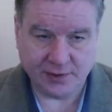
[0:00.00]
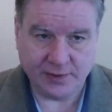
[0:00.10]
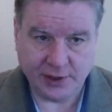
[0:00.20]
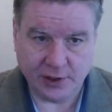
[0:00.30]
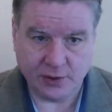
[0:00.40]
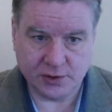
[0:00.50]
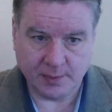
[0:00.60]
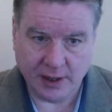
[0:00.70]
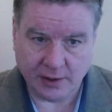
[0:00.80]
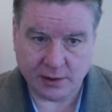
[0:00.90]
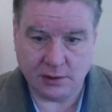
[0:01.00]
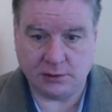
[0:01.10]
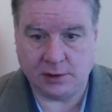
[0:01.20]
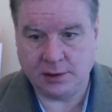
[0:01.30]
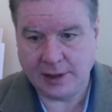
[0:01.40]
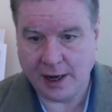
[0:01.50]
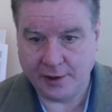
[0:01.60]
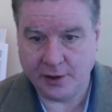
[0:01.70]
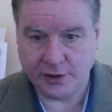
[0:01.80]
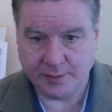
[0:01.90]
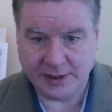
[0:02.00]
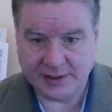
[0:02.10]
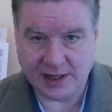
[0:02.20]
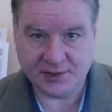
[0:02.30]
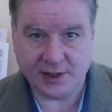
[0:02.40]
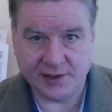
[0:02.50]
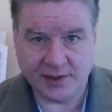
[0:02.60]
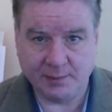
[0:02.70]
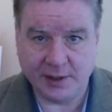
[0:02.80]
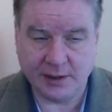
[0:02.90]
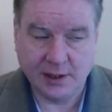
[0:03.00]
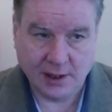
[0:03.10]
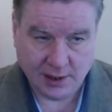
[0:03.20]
of videos about how to know you're being tested on something.